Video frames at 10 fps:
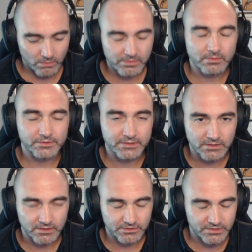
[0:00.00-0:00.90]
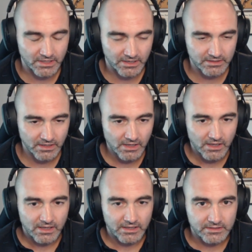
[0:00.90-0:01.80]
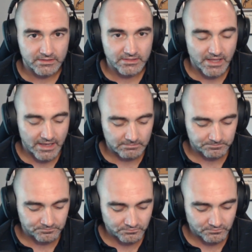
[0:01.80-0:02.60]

people need to understand is that